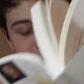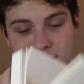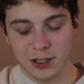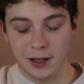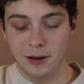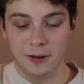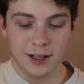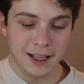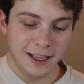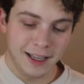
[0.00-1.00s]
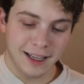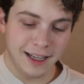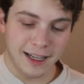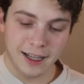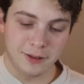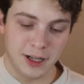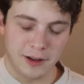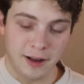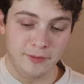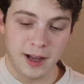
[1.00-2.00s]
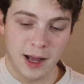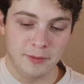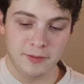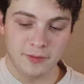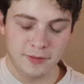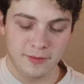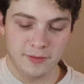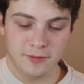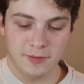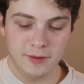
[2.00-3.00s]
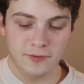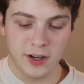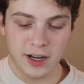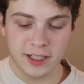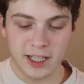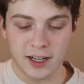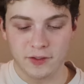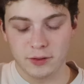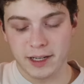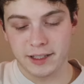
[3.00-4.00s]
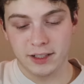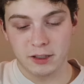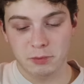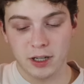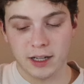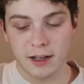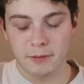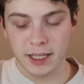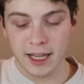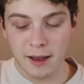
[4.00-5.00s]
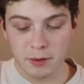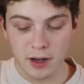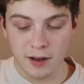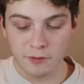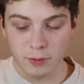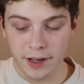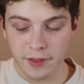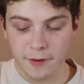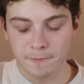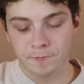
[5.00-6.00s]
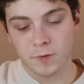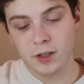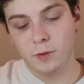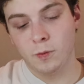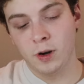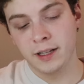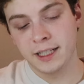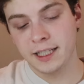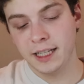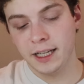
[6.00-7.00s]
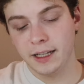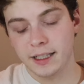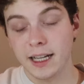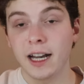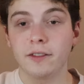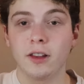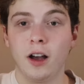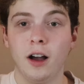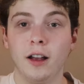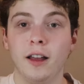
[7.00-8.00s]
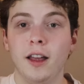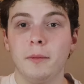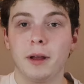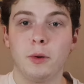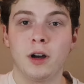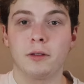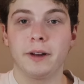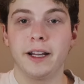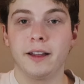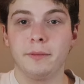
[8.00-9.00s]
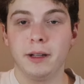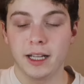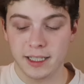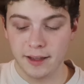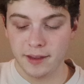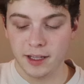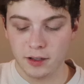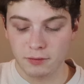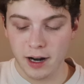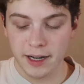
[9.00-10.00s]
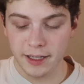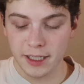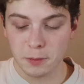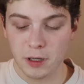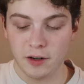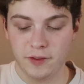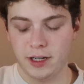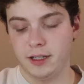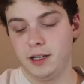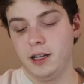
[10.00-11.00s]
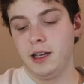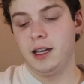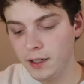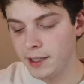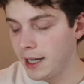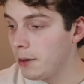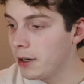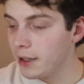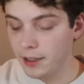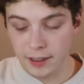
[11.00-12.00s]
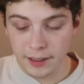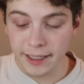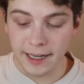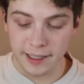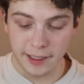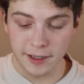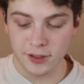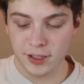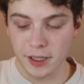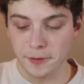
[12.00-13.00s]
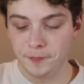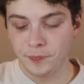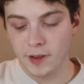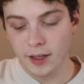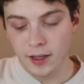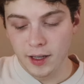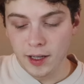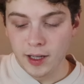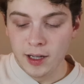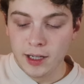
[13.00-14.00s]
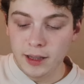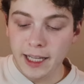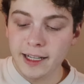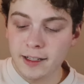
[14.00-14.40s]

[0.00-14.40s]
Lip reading: So I don't know. I'm very excited for the rest of this book. I'm going to cap it off with one scene. It's kind of long, but I want to read it because I think the writing is perfect. And then I will get out of here. So, late